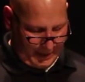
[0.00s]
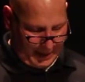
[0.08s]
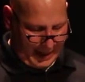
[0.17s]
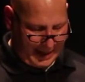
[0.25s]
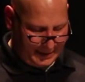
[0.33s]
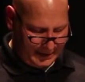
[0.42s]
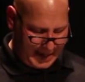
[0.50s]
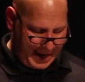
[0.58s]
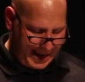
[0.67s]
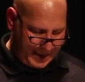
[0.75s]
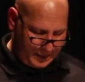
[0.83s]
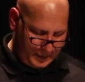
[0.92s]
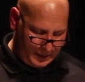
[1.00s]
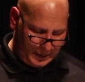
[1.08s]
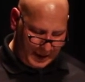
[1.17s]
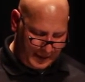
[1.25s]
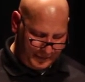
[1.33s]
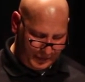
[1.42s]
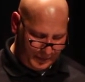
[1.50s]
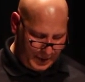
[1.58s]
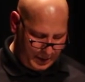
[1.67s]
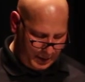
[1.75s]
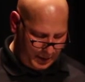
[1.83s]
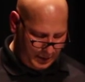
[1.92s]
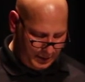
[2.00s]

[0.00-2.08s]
has had on the lives of many.